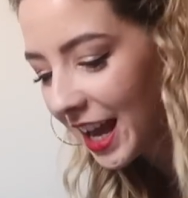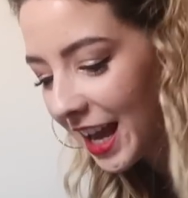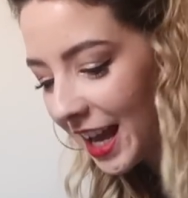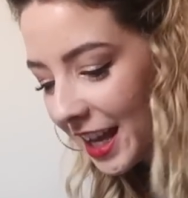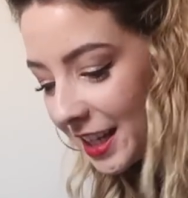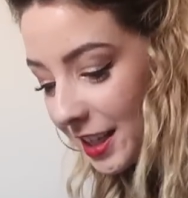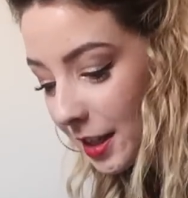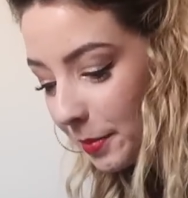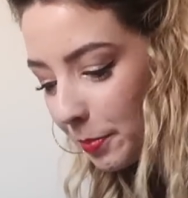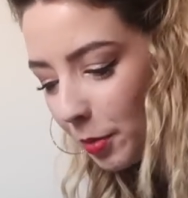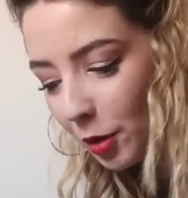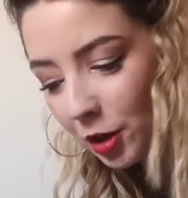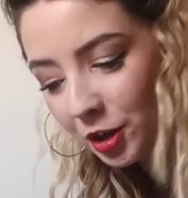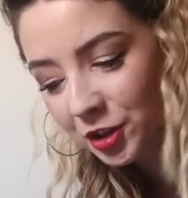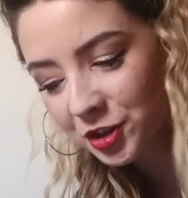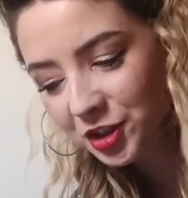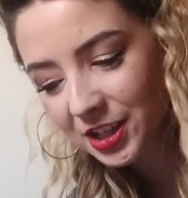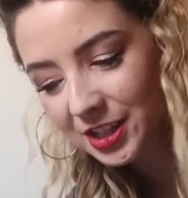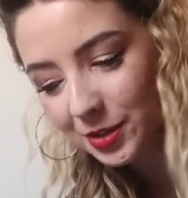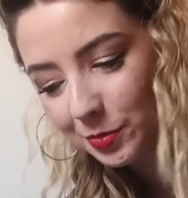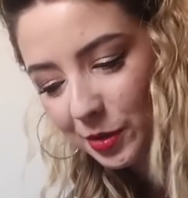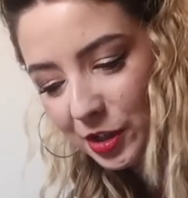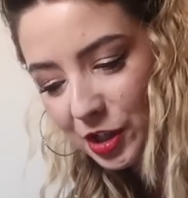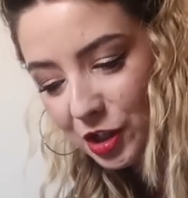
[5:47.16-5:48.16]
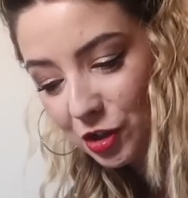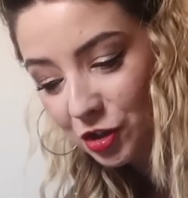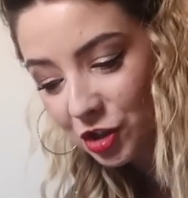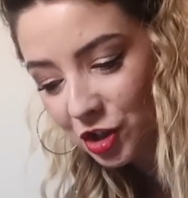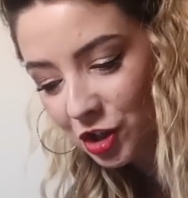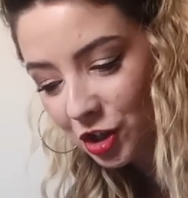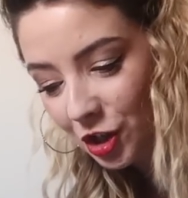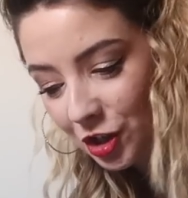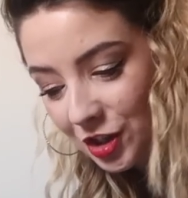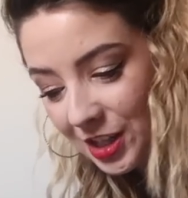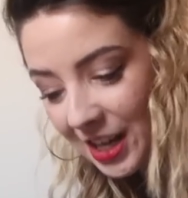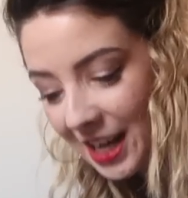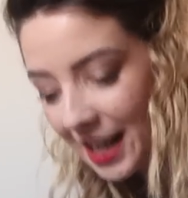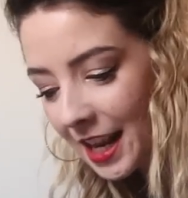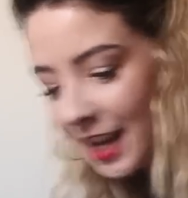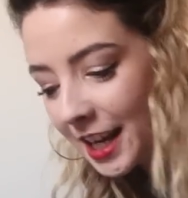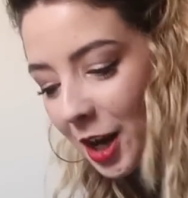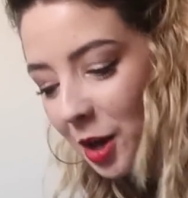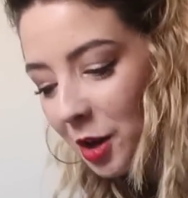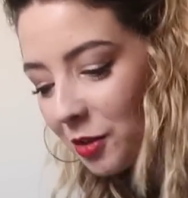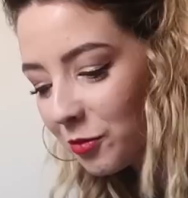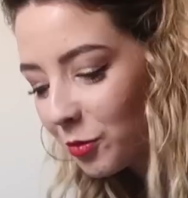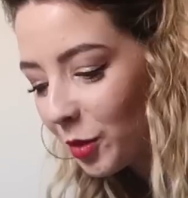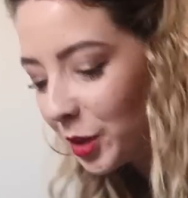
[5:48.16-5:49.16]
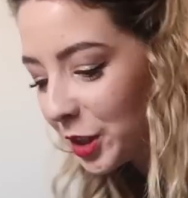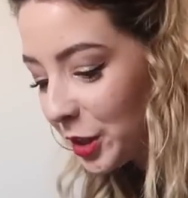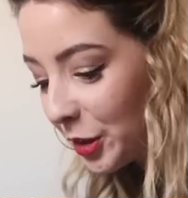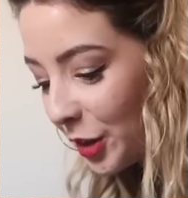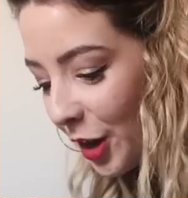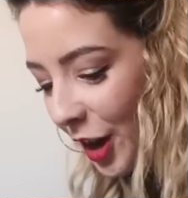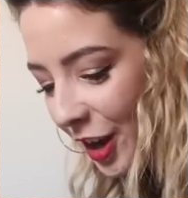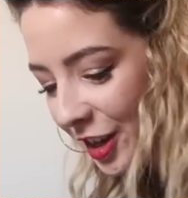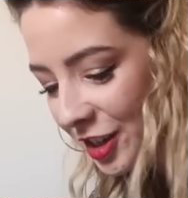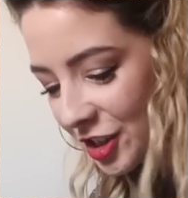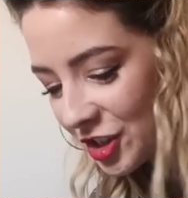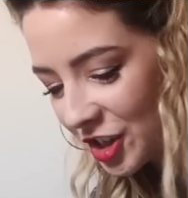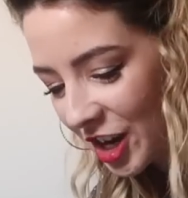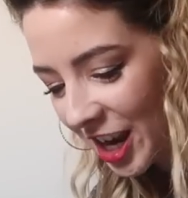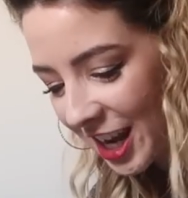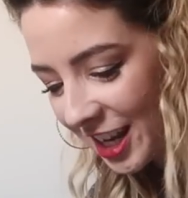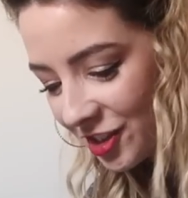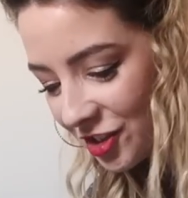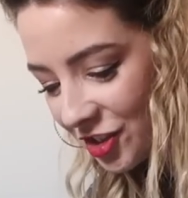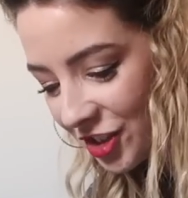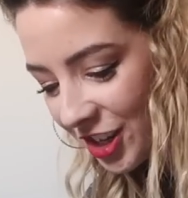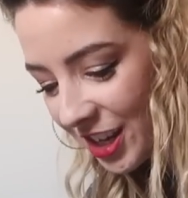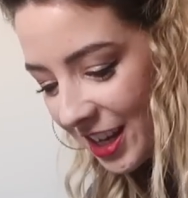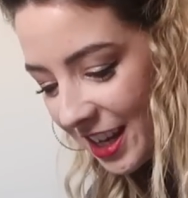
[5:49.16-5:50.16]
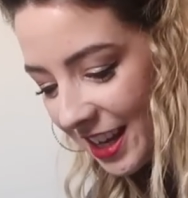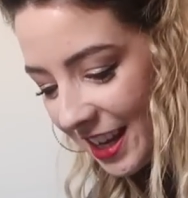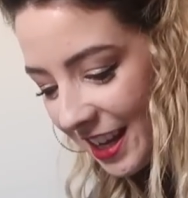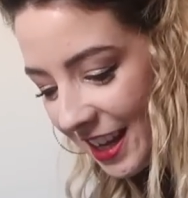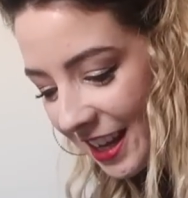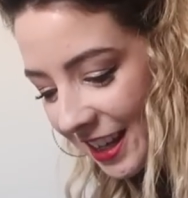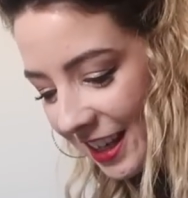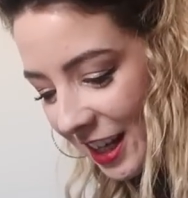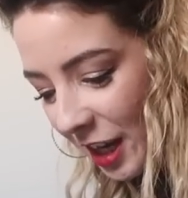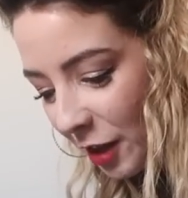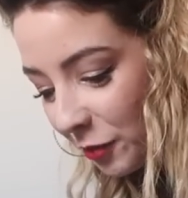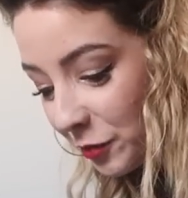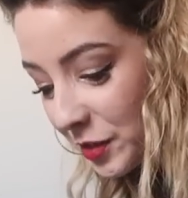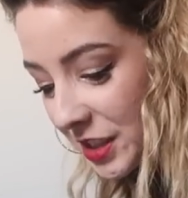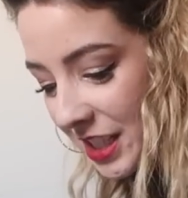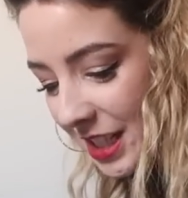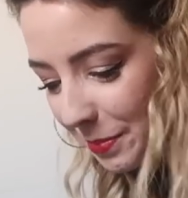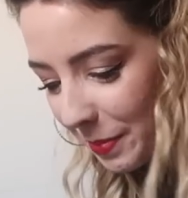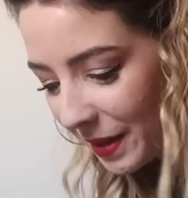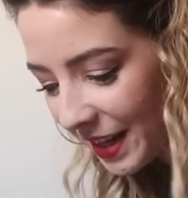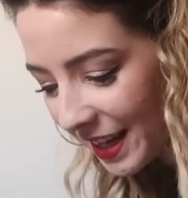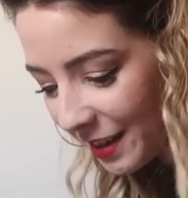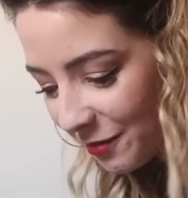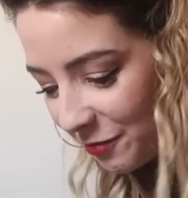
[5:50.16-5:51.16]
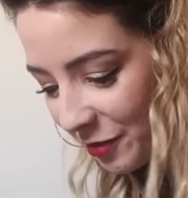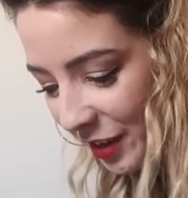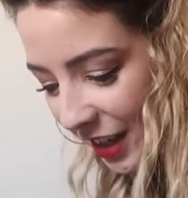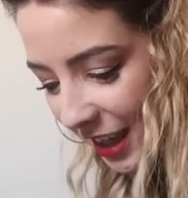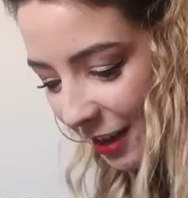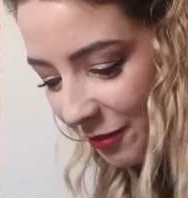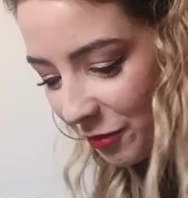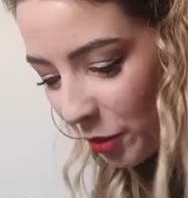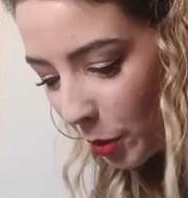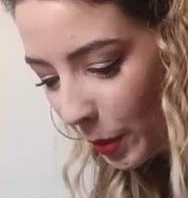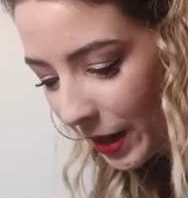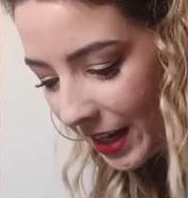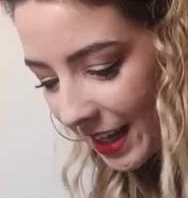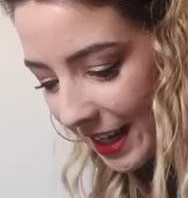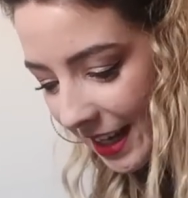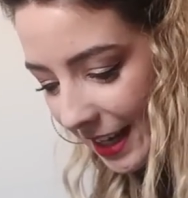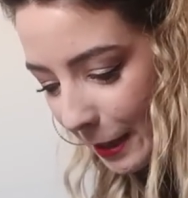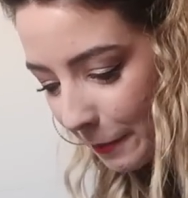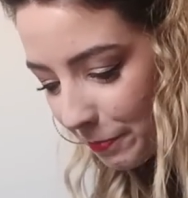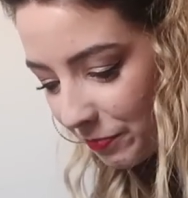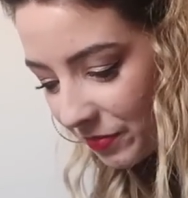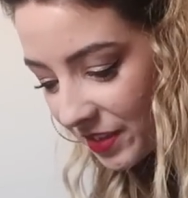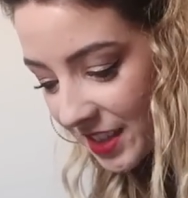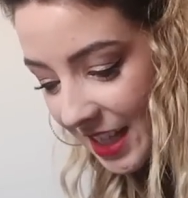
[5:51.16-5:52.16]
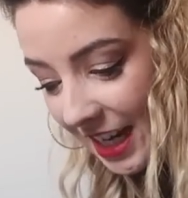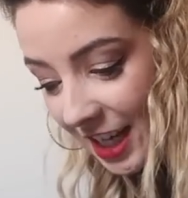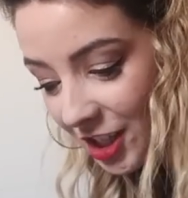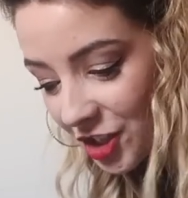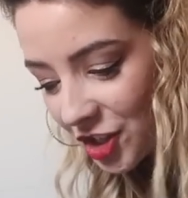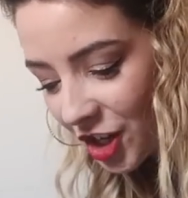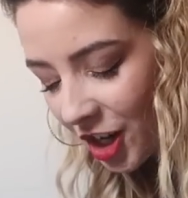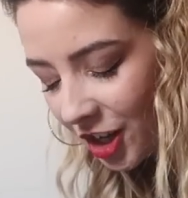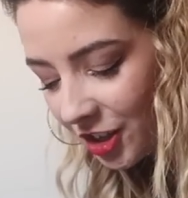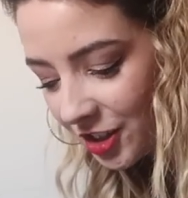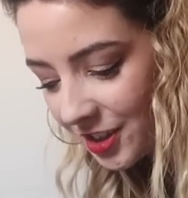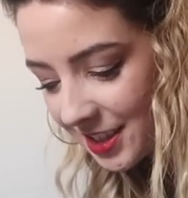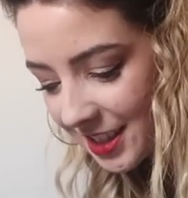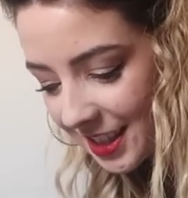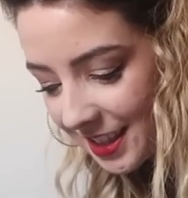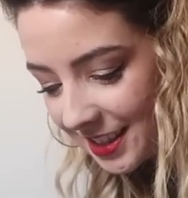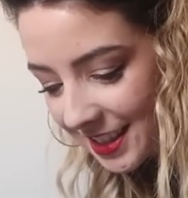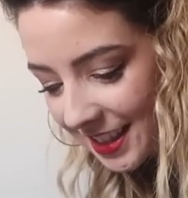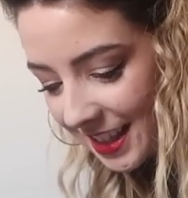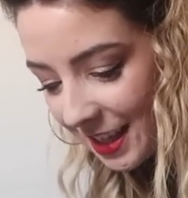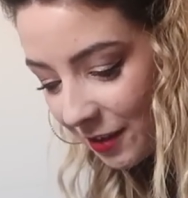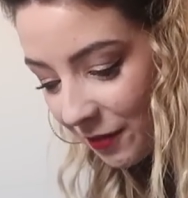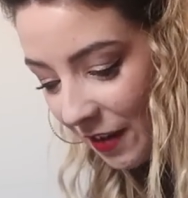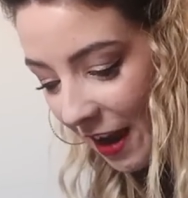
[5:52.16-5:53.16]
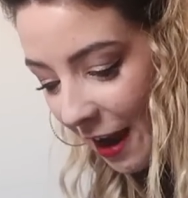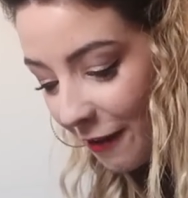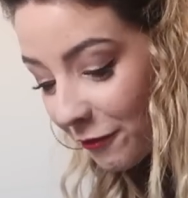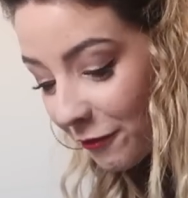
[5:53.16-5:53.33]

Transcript: can, apologise when you should, and let go of what you can't change. Love deeply and forgive quickly. Take chances. Give